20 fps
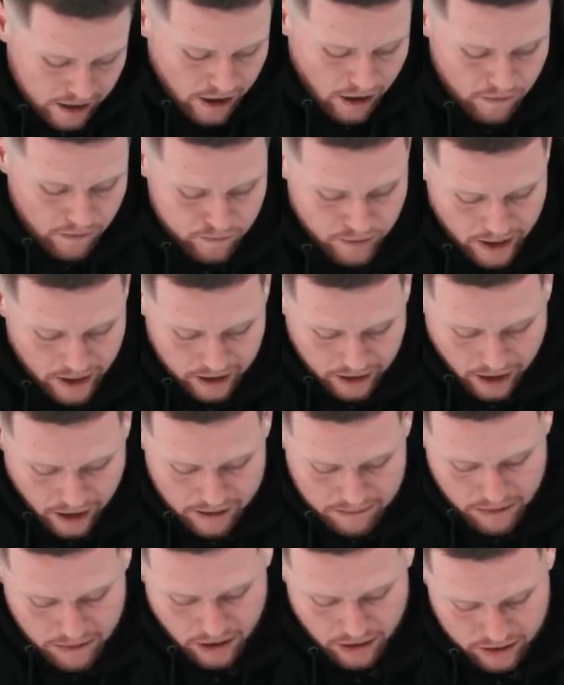no, I really
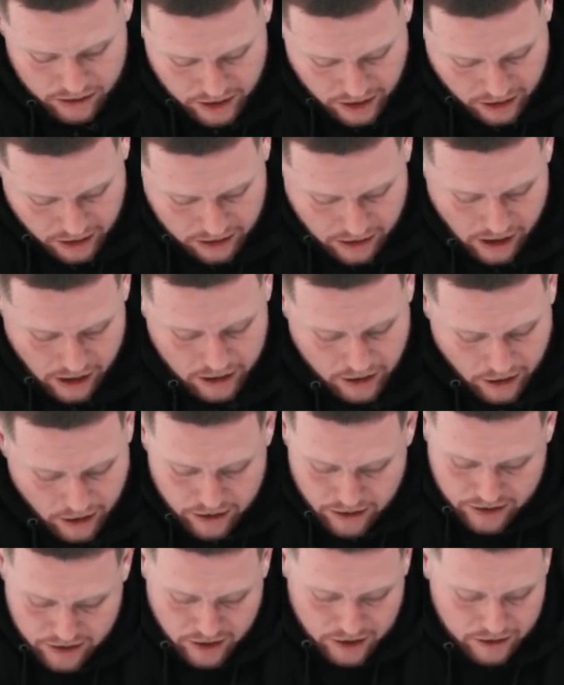like music, like
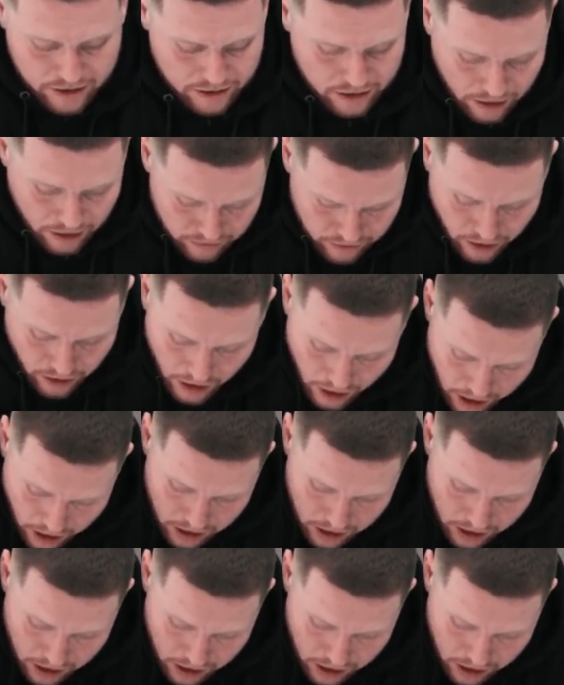concerts and stuff like